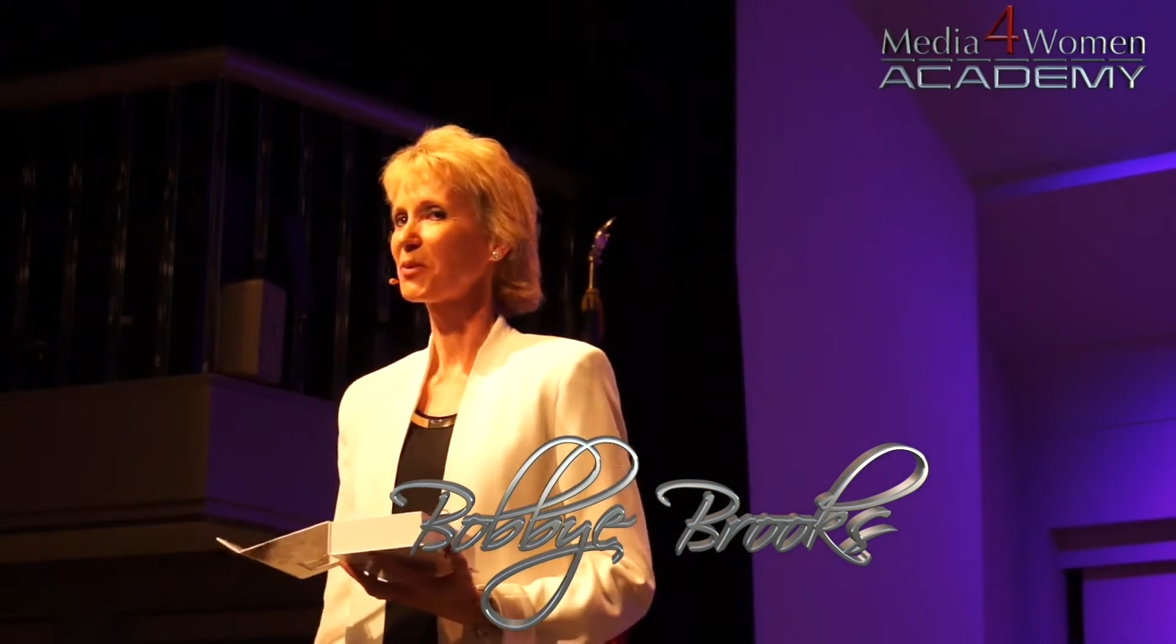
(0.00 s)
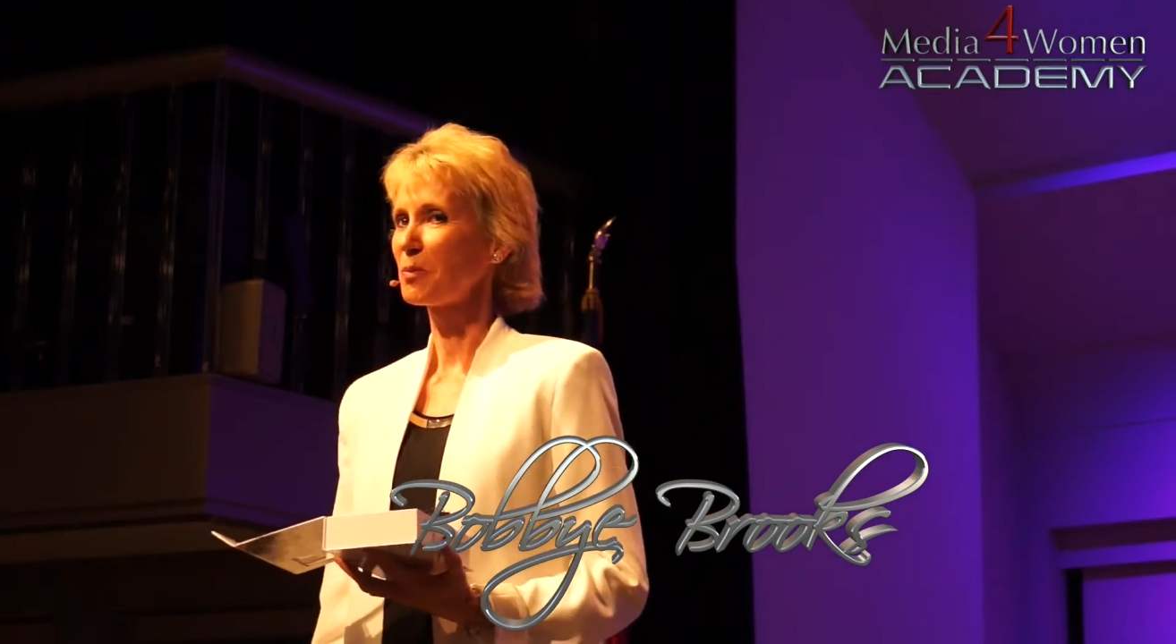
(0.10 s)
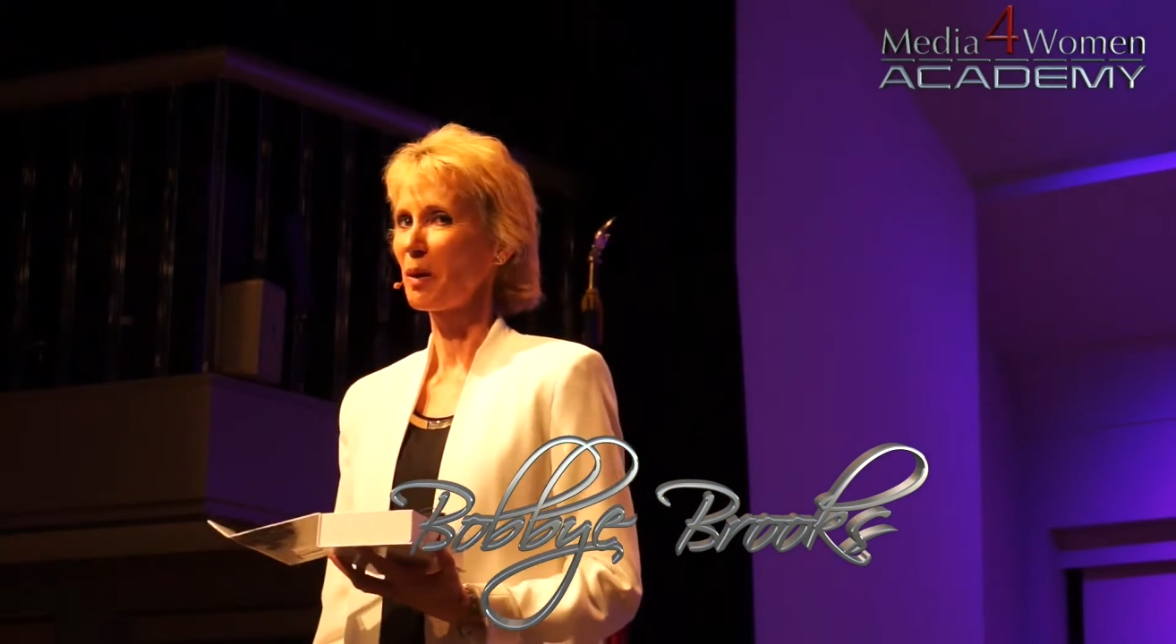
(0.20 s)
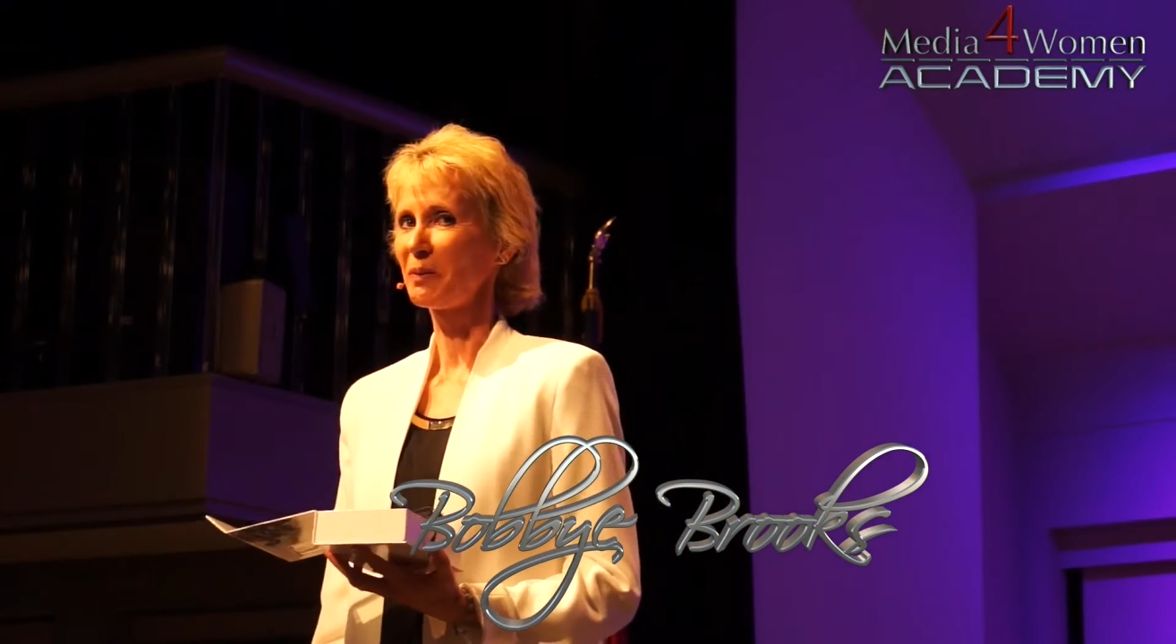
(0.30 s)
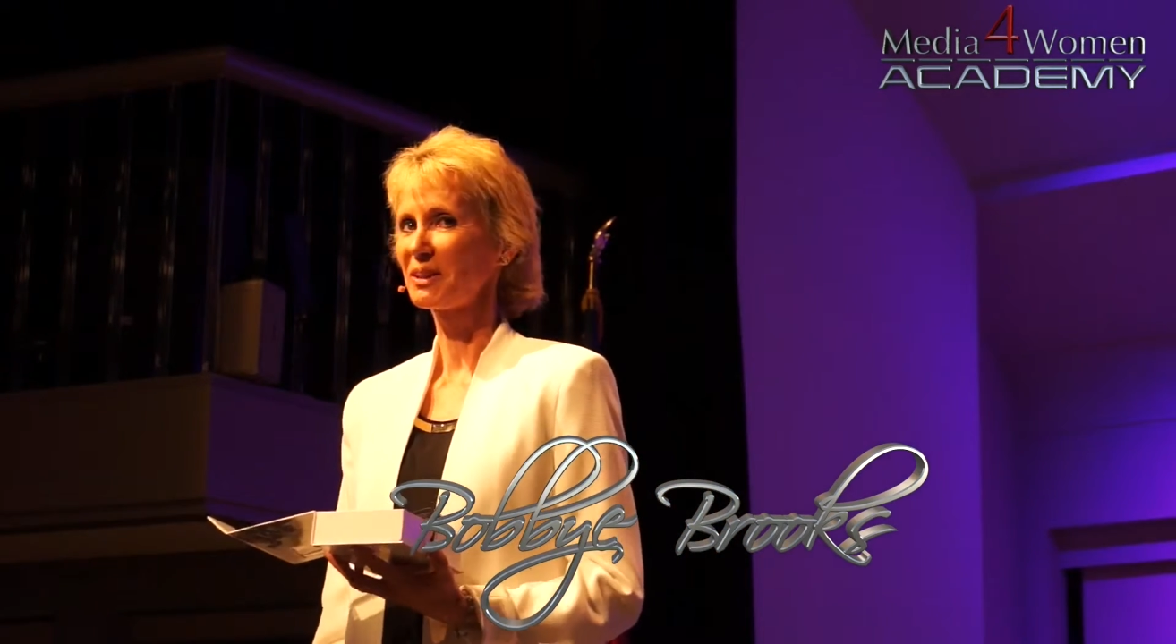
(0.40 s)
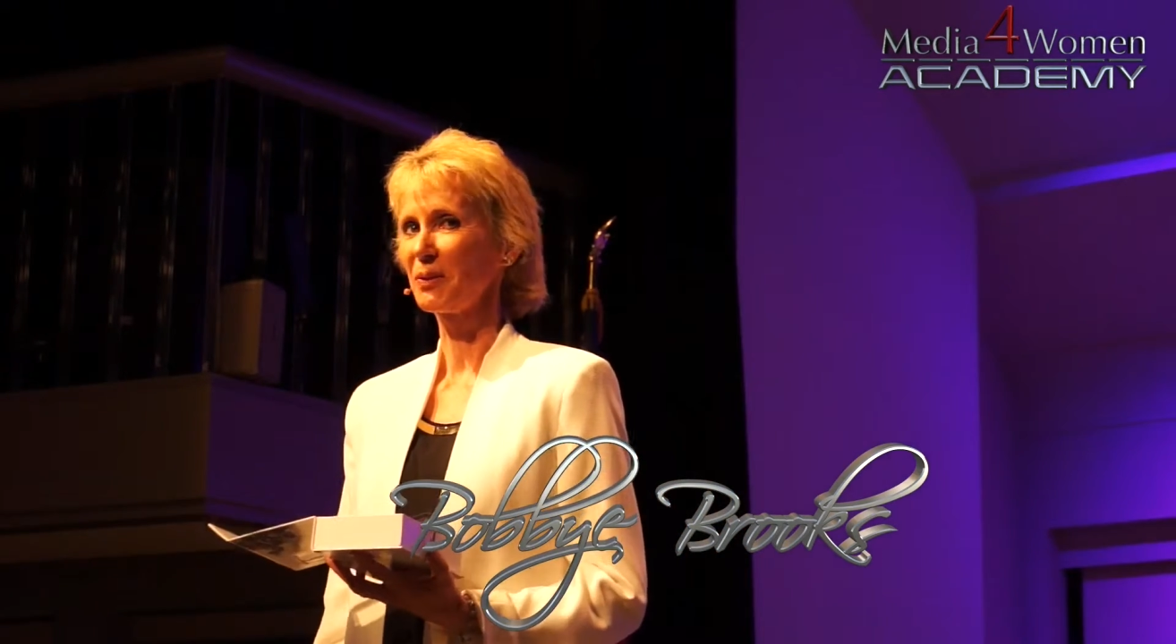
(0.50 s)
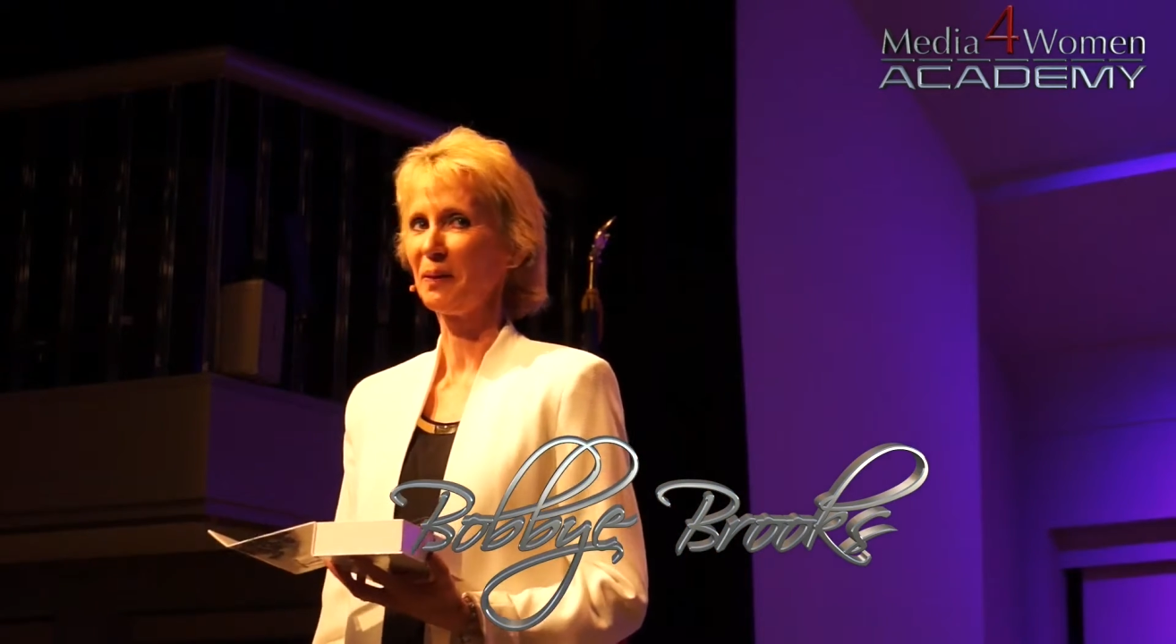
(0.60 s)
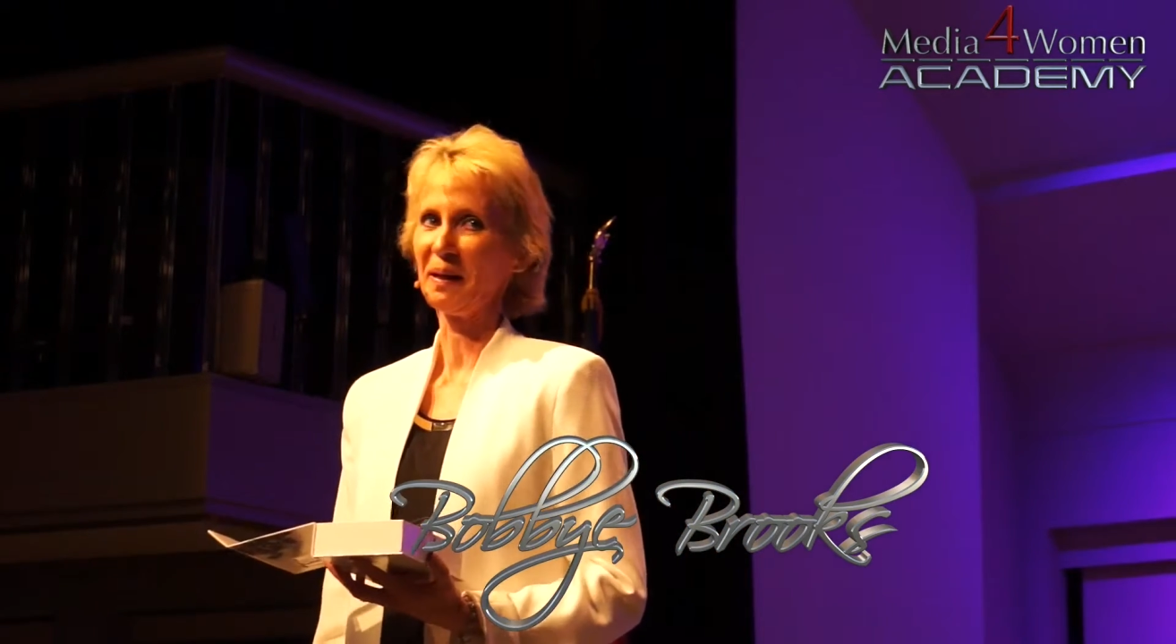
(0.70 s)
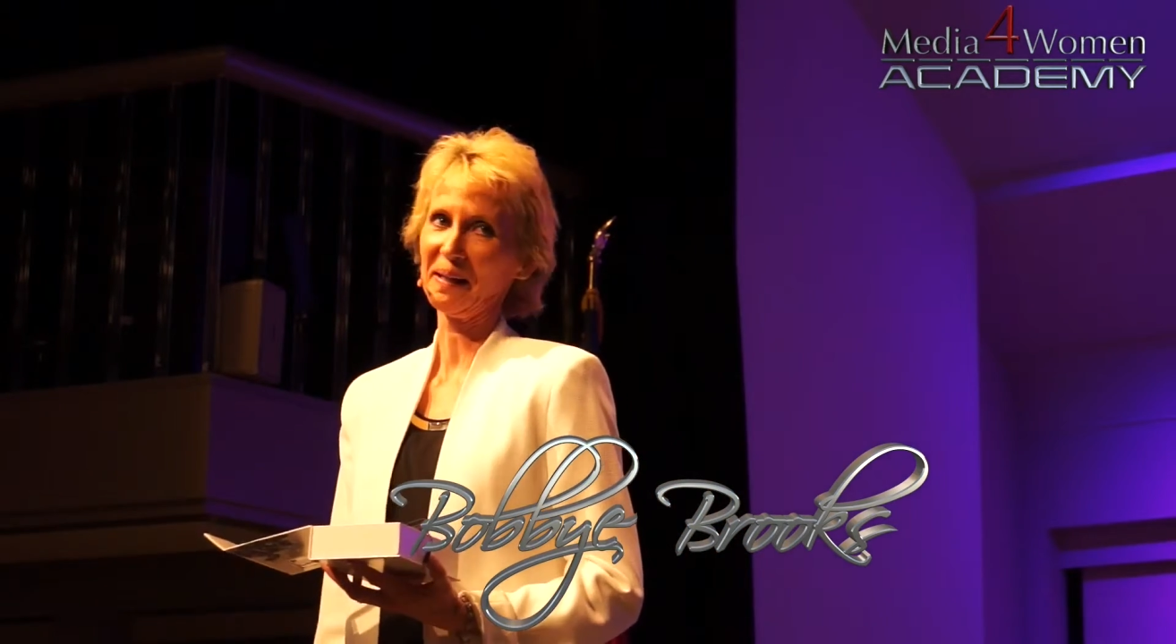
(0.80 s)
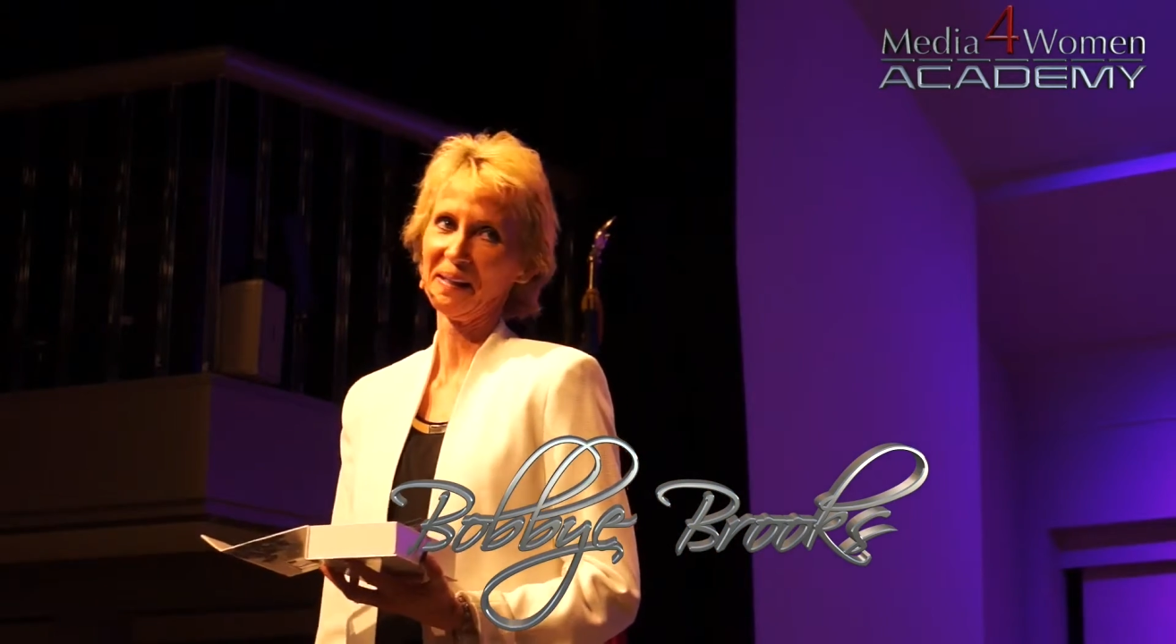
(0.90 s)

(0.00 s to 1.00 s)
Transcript: the room are always going,